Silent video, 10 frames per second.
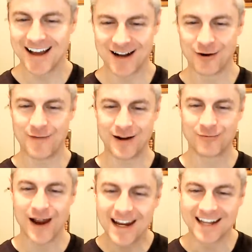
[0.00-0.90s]
I don't know if I'd
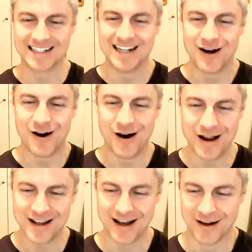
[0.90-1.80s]
rank it
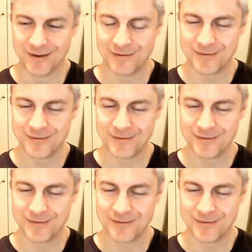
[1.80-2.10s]
on... Uh,